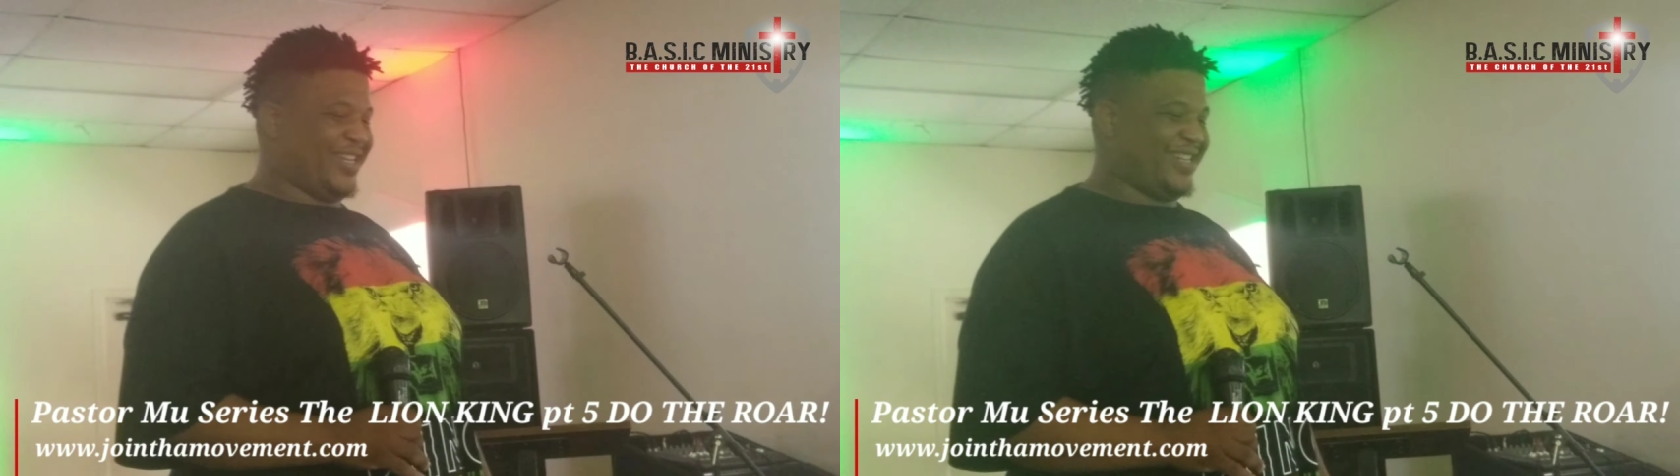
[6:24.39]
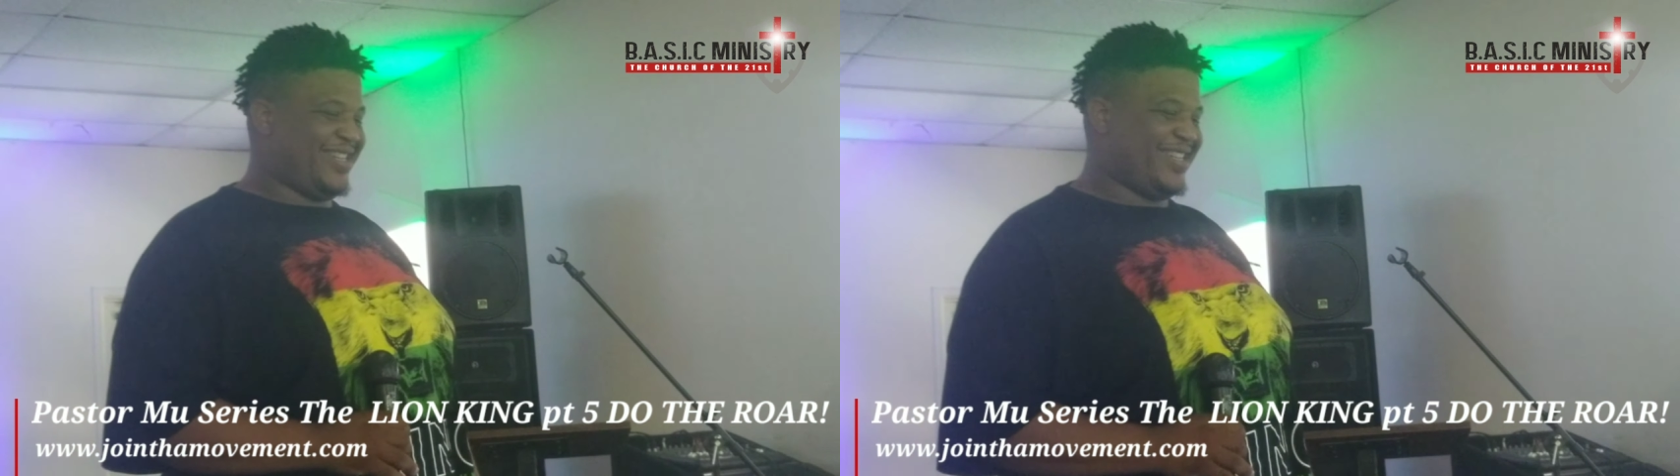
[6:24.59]

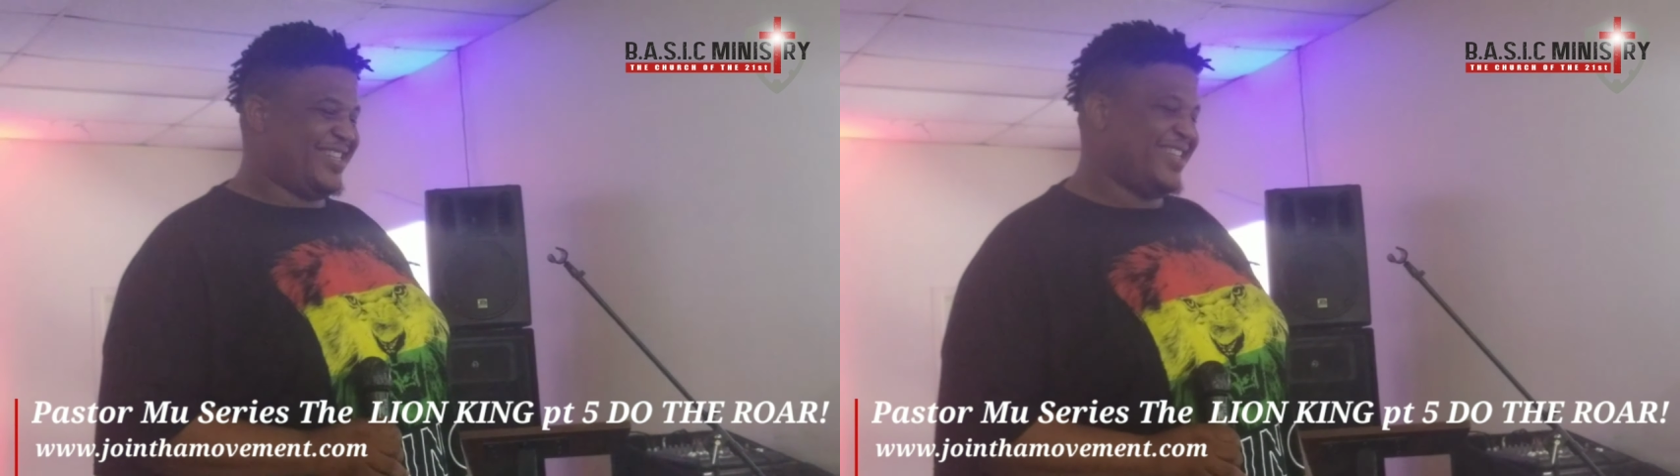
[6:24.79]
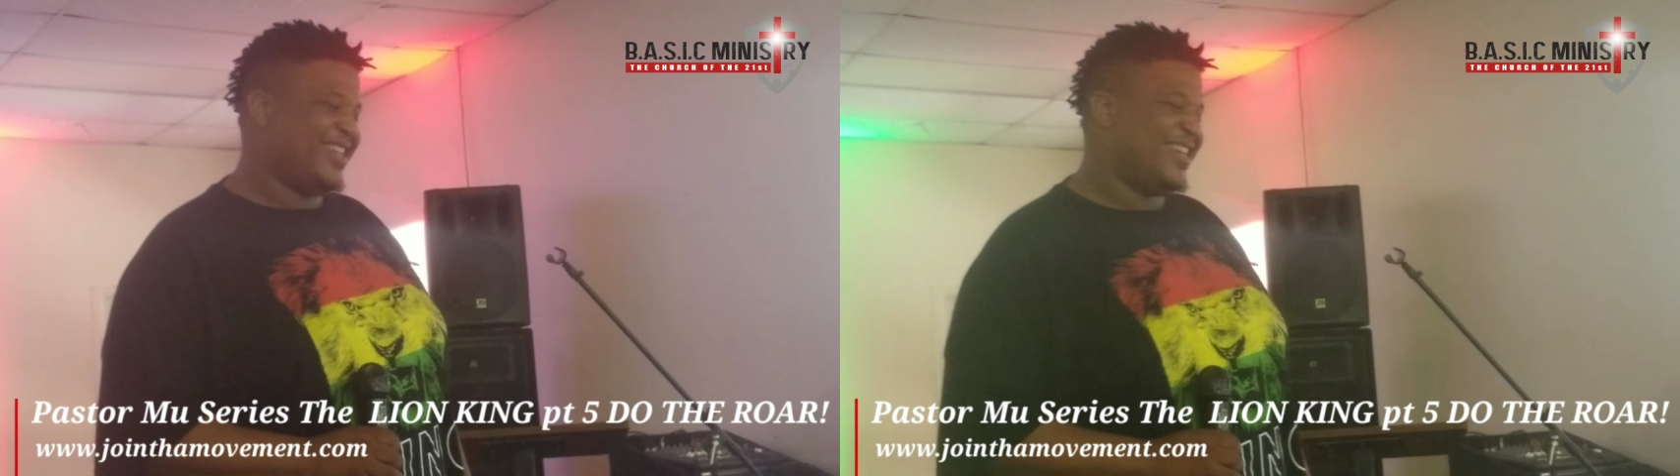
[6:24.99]
Yeah.
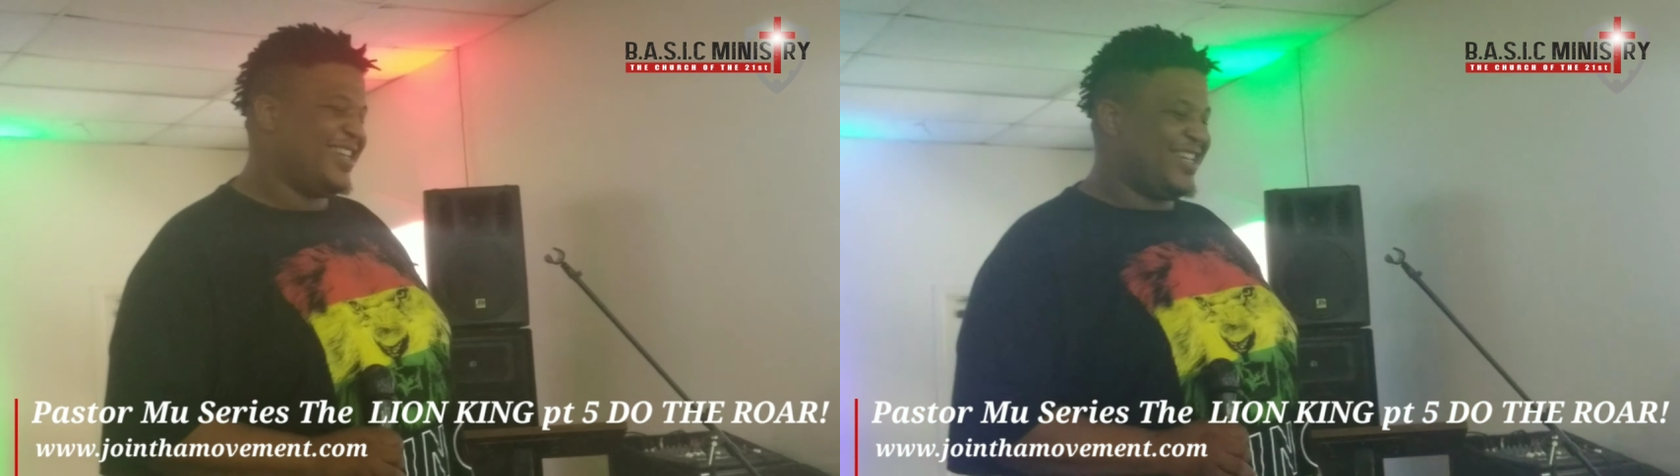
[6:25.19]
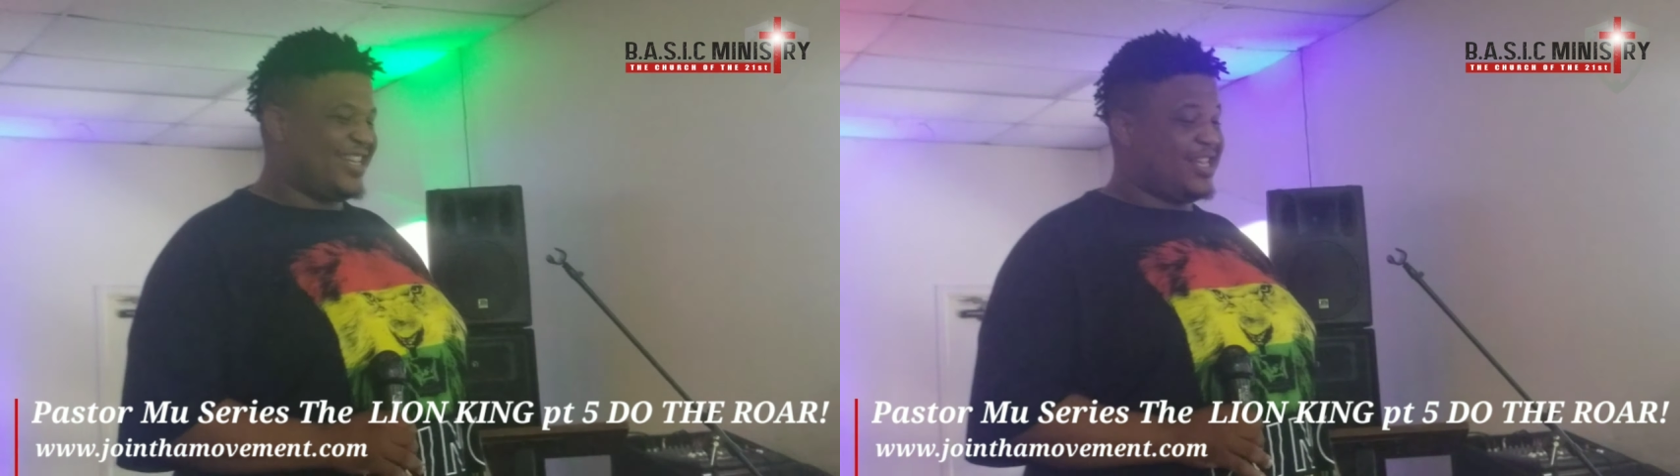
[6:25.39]

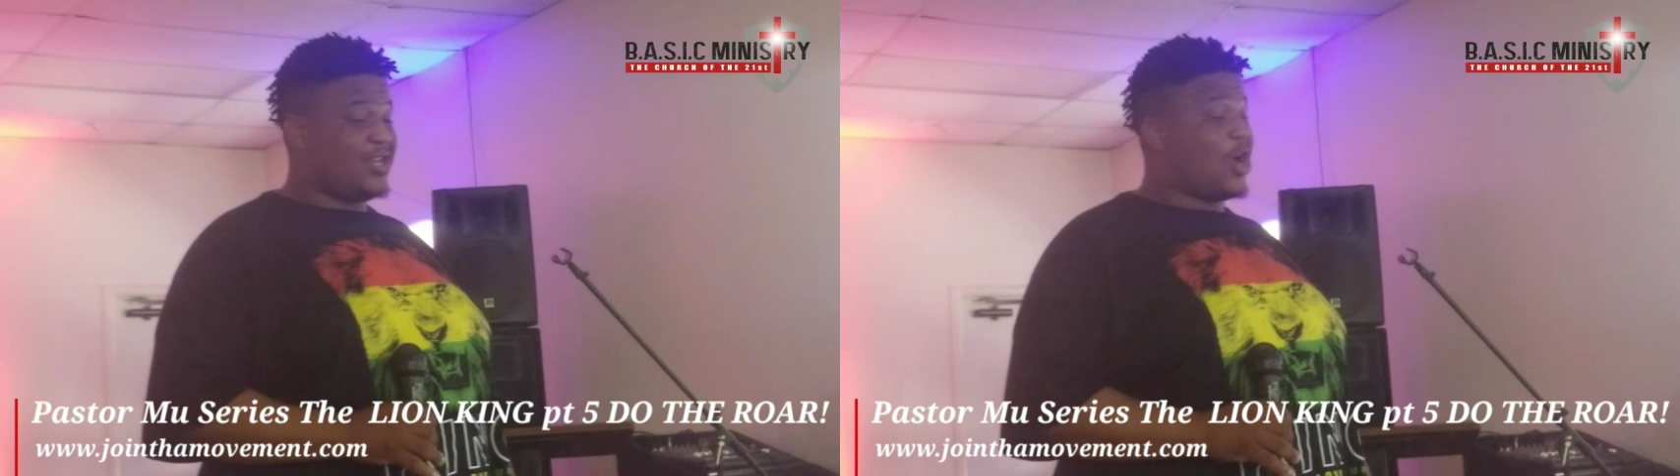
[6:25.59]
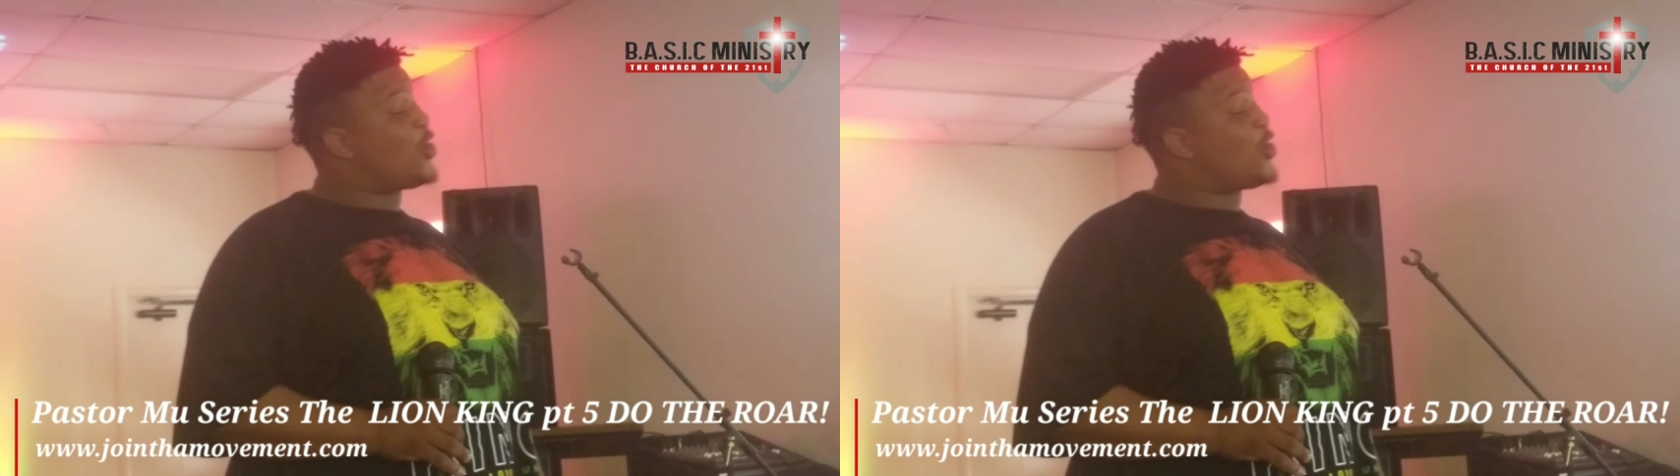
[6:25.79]
Mm.